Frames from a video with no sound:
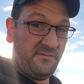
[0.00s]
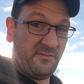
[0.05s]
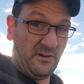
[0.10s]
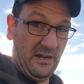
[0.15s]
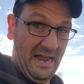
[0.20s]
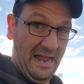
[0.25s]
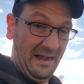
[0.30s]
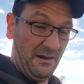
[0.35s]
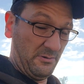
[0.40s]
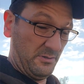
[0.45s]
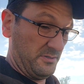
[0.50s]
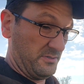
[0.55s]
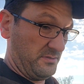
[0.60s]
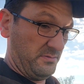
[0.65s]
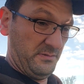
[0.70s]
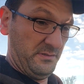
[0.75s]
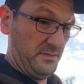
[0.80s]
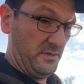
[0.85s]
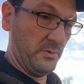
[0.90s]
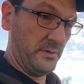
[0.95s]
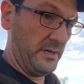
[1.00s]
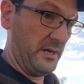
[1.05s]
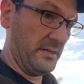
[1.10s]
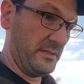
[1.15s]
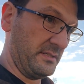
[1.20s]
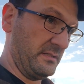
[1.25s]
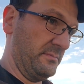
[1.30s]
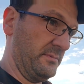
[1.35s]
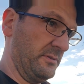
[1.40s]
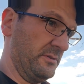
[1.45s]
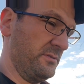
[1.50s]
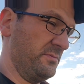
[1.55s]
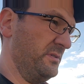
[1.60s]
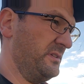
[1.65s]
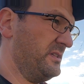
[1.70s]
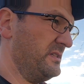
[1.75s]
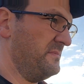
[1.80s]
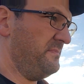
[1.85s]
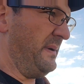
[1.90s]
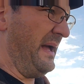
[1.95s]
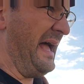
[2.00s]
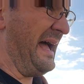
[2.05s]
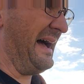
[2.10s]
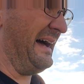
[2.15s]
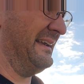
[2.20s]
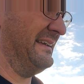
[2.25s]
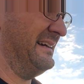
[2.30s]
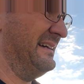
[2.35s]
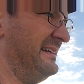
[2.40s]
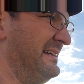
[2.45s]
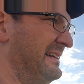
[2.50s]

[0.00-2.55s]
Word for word: for hours with no customers, which is bad.